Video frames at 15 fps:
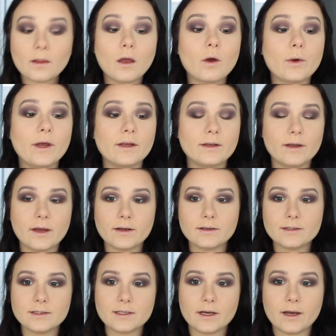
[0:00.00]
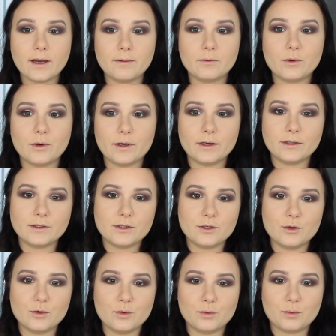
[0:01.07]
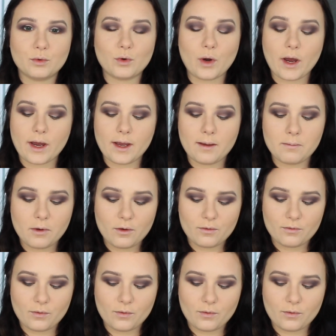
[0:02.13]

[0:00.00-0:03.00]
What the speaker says: Okay, next I'm going to prime